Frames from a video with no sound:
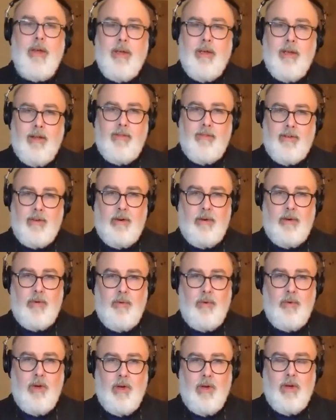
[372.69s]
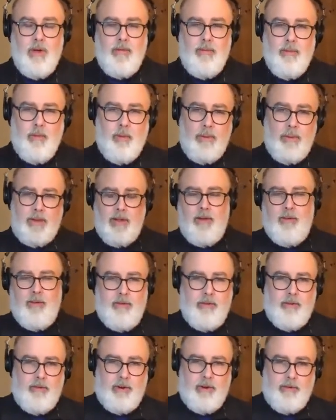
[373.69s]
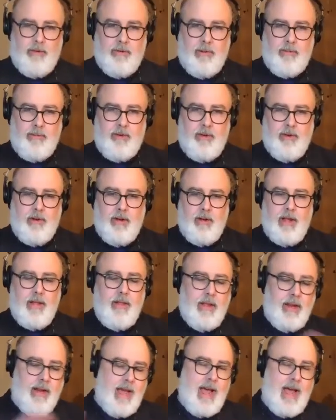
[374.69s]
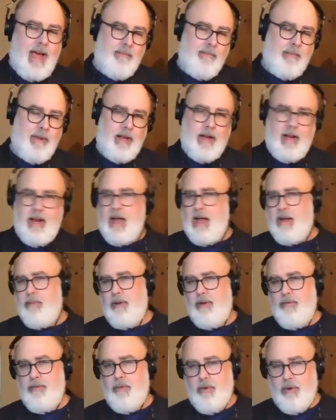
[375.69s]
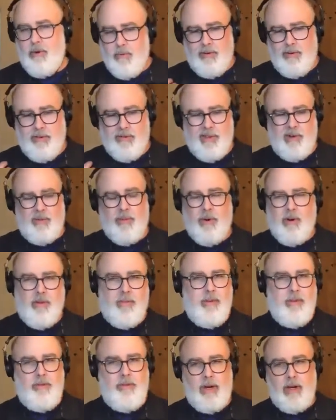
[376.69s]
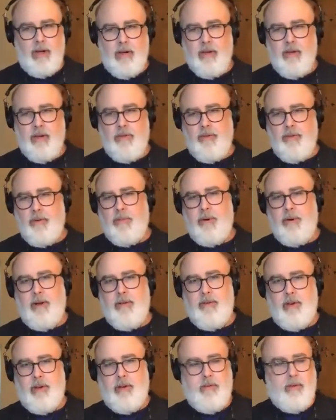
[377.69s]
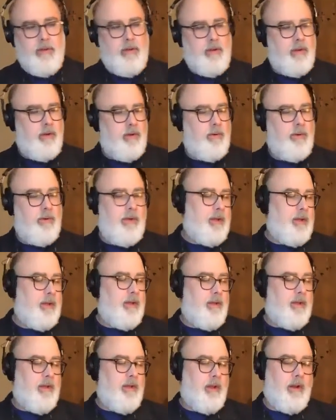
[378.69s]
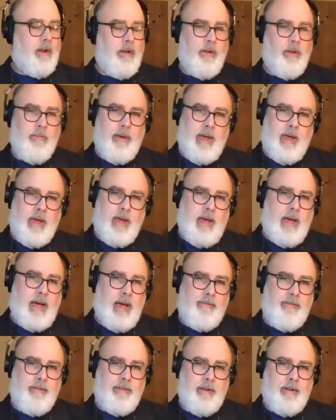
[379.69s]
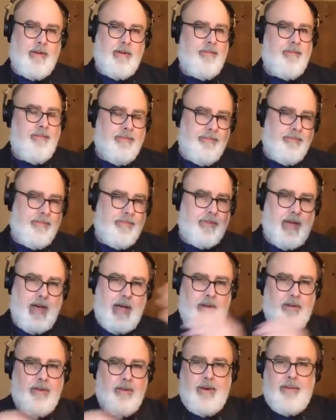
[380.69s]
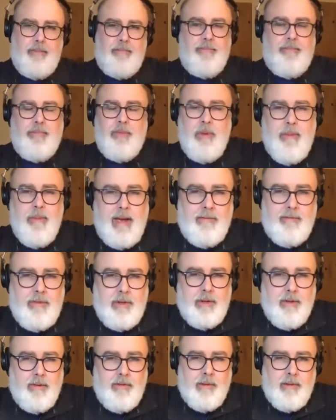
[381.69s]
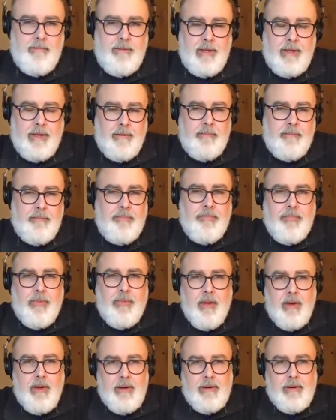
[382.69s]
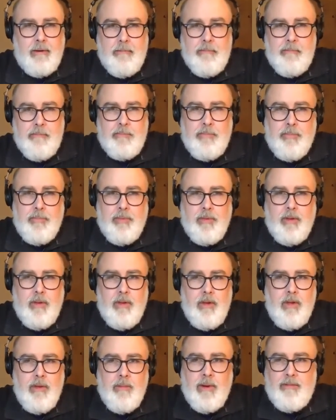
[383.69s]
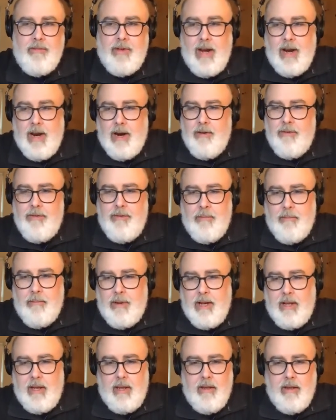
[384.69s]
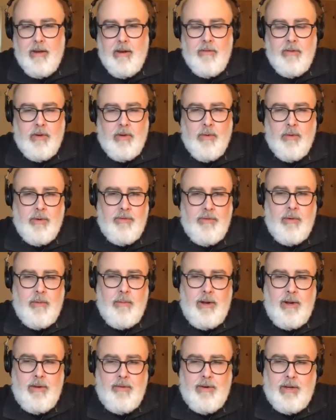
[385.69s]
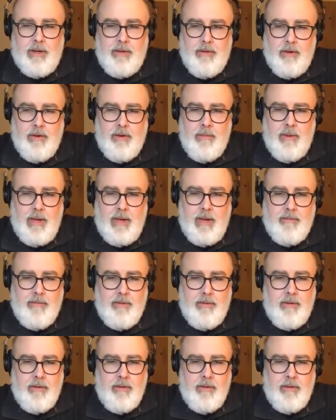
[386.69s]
And so we'll put those in the structure episode. And then an admin folder, which is like where all the junk goes for projects. So you may have to, I don't know, you may have to do something, you may have to hire somebody over the course of a project, or you may have